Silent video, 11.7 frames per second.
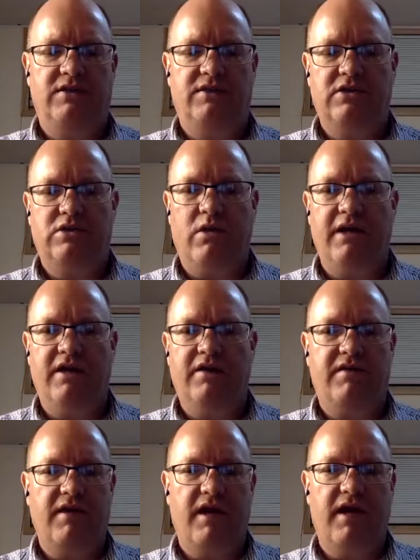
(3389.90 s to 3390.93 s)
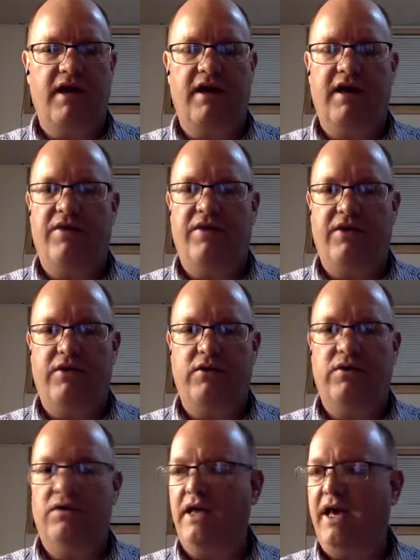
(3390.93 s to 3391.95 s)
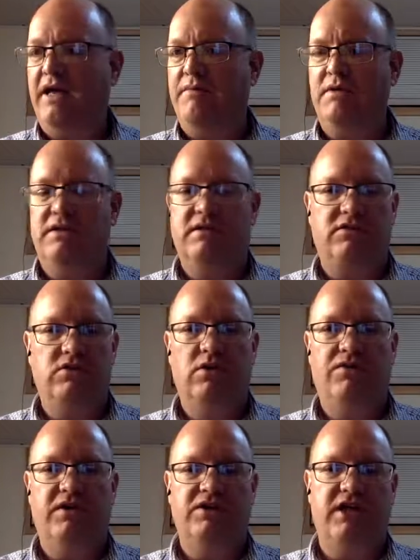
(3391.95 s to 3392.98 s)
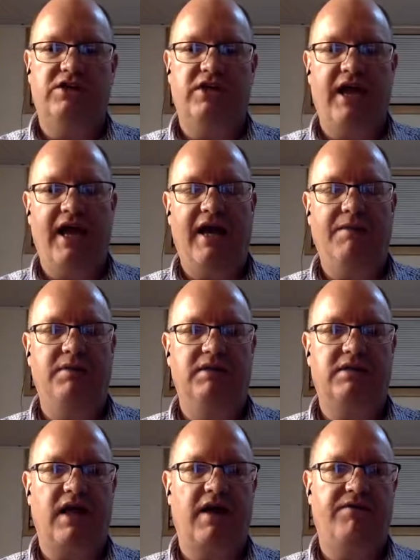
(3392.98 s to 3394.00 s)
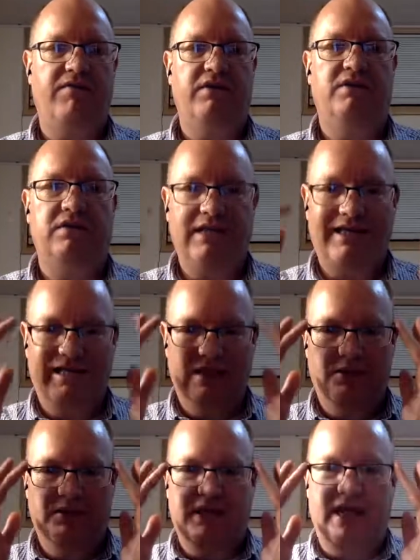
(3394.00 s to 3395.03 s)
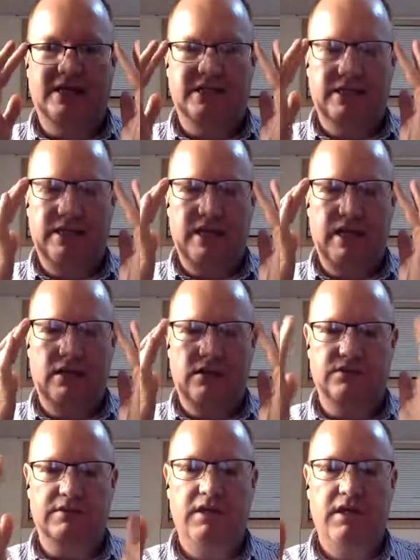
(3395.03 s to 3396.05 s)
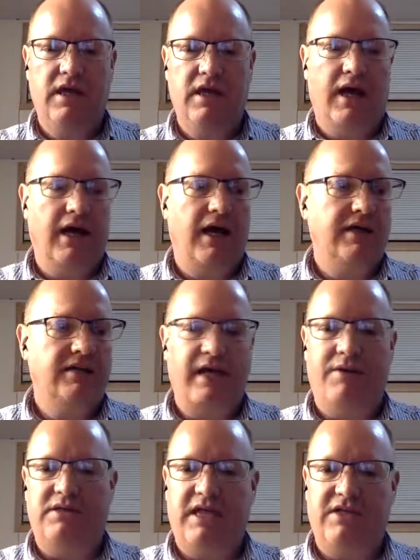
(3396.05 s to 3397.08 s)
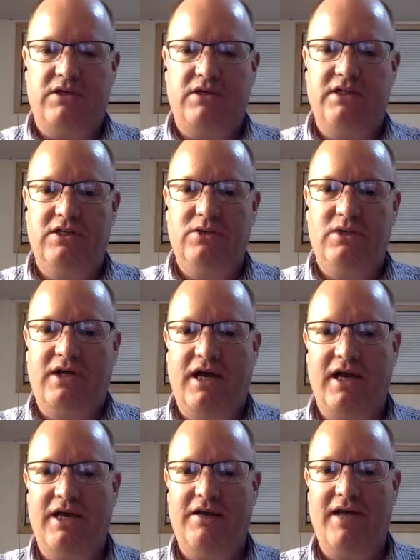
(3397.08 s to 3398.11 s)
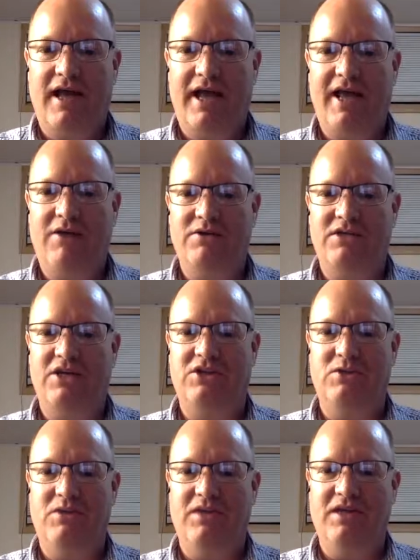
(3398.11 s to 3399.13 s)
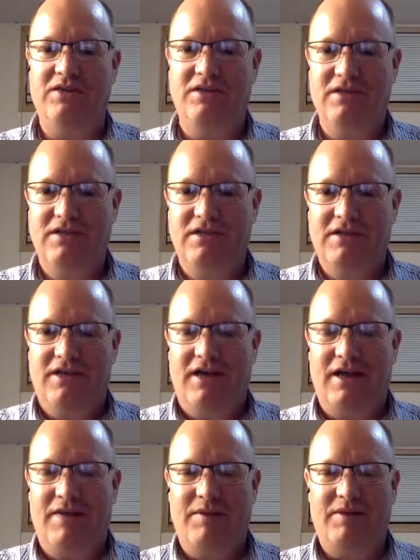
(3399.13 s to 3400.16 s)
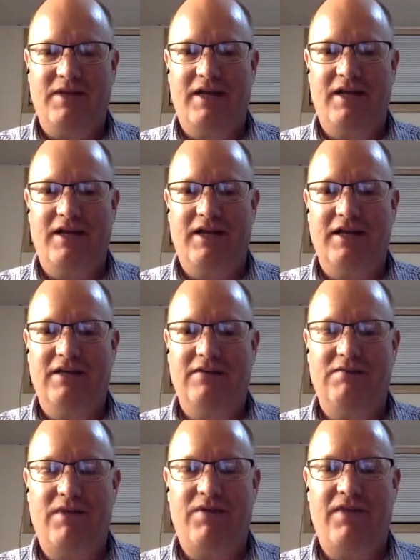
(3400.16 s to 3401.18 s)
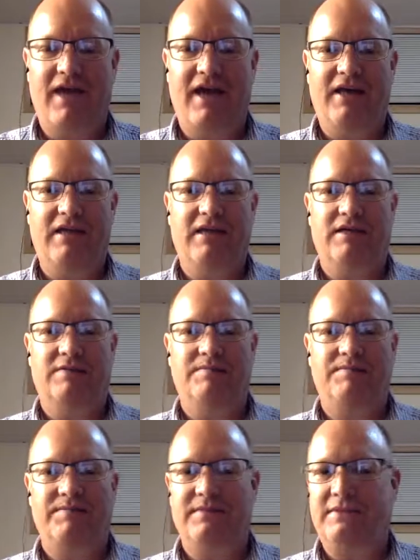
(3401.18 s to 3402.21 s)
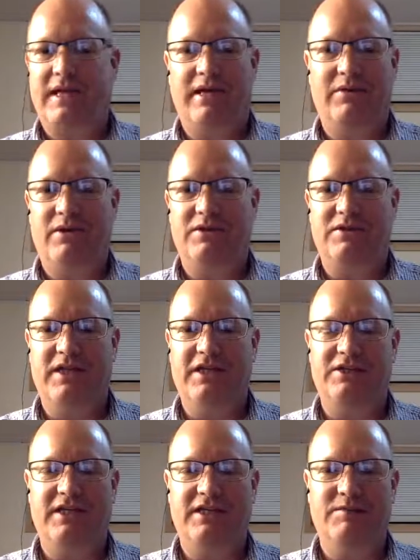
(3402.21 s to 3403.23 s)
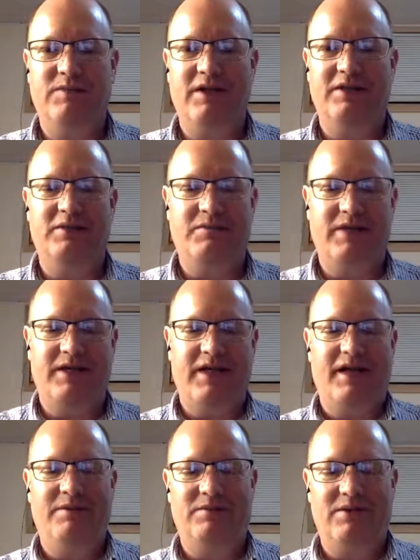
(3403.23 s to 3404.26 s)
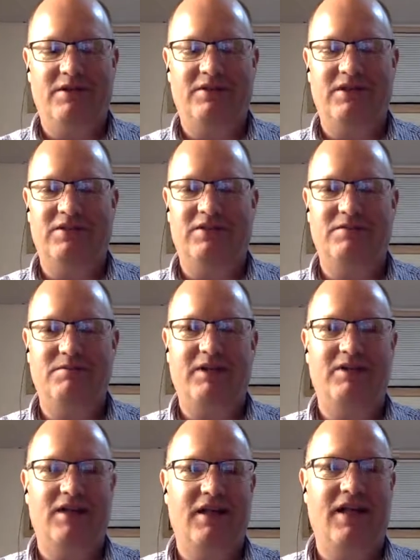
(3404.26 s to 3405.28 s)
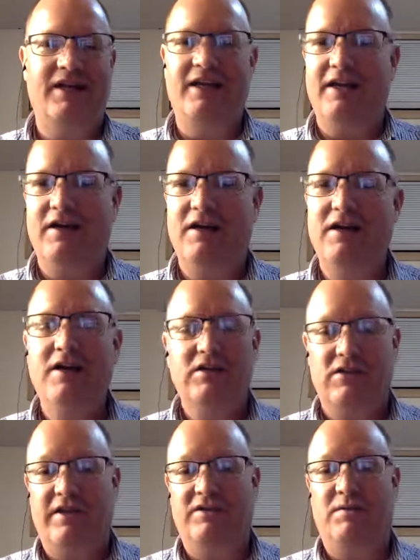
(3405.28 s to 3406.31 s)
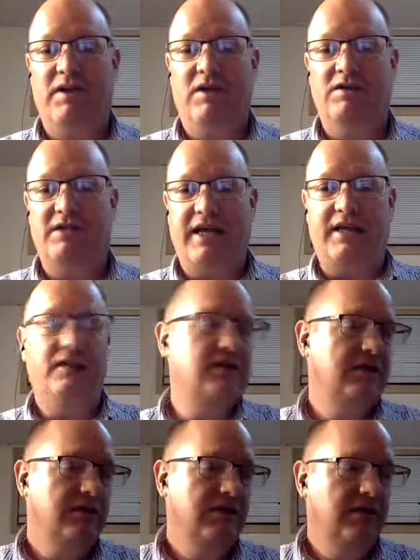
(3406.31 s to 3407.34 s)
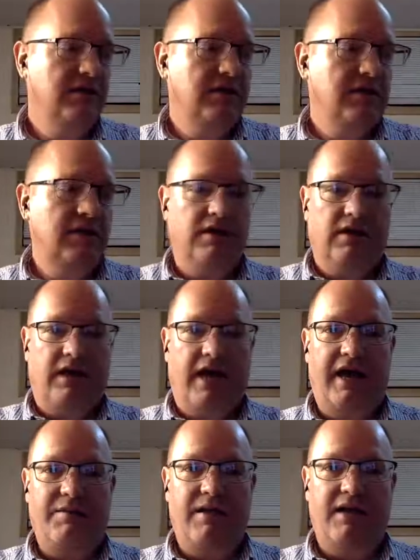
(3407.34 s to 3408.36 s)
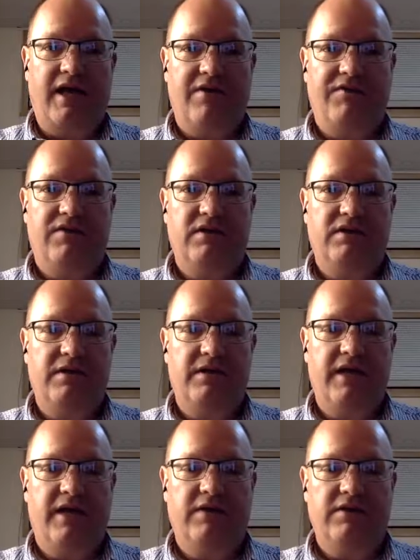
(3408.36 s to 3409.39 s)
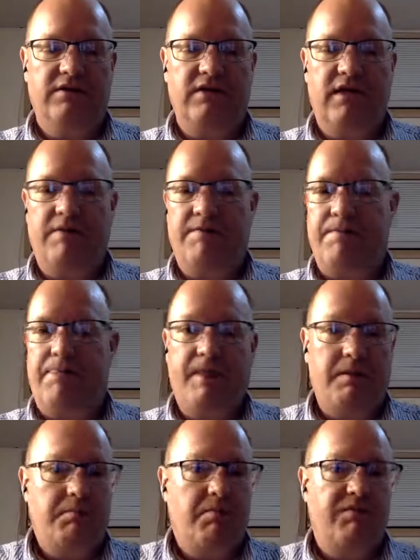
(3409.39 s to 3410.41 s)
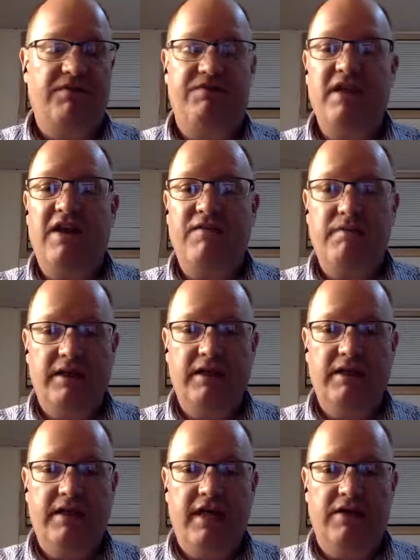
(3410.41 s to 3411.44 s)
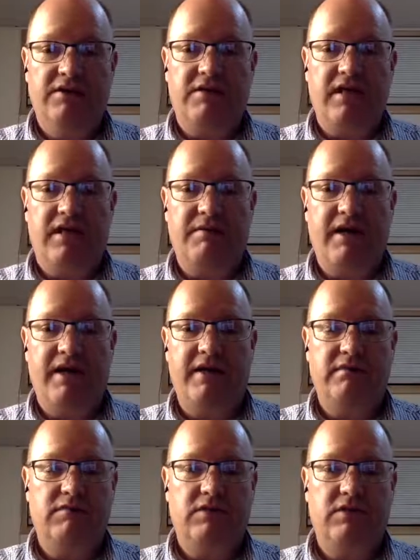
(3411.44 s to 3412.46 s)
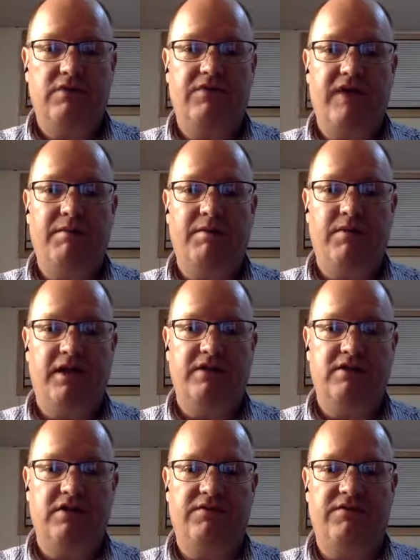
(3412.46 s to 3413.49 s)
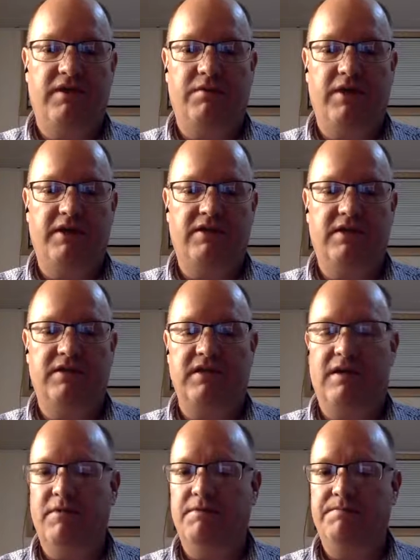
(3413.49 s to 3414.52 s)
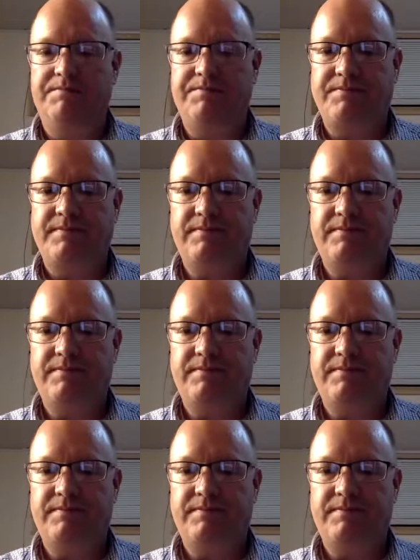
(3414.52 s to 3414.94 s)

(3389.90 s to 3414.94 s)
19th and 20th, the Google for Education Admins Conference in the Wisconsin Dells. Cyruss has agreed to do a hangout session with us. I'm excited again about that. Kind of one of those things. You get to bring in some big names, and it makes it a lot neater. So this will be our second admin conference in the Dells. If you've never been to the Dells, think about it. Good family place, good fun place in the summer.